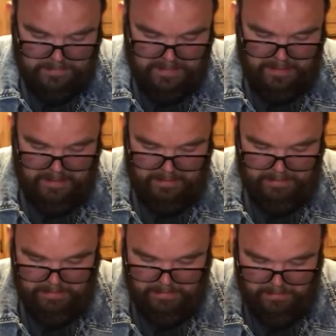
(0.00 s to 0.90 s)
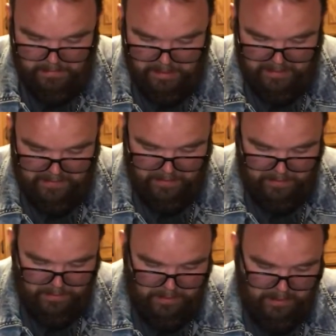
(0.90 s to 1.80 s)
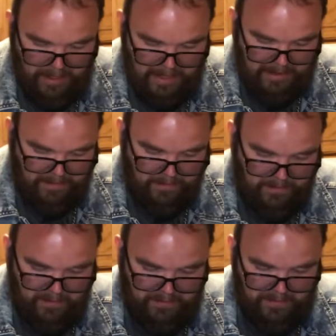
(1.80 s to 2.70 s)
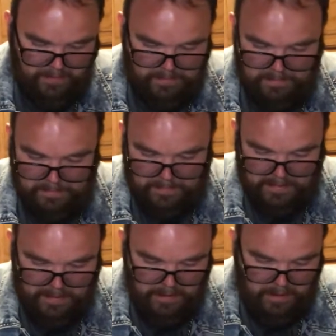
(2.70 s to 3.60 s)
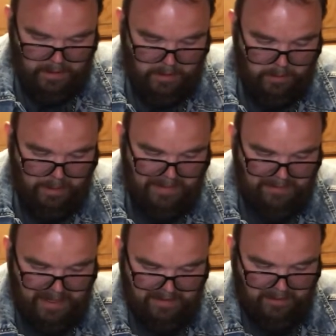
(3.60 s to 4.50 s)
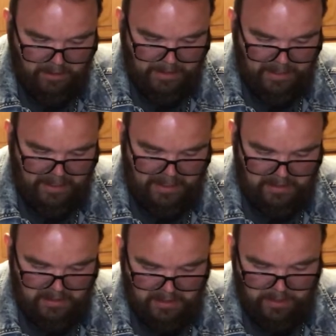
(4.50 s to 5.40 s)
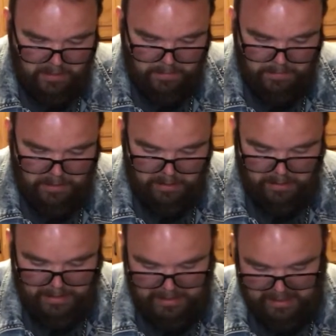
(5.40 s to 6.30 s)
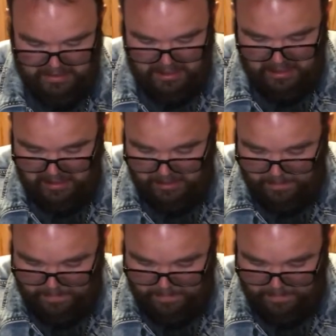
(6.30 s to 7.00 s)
I mean, whatever you like, use it. My wife likes a little bit less, so put a little bit less on there.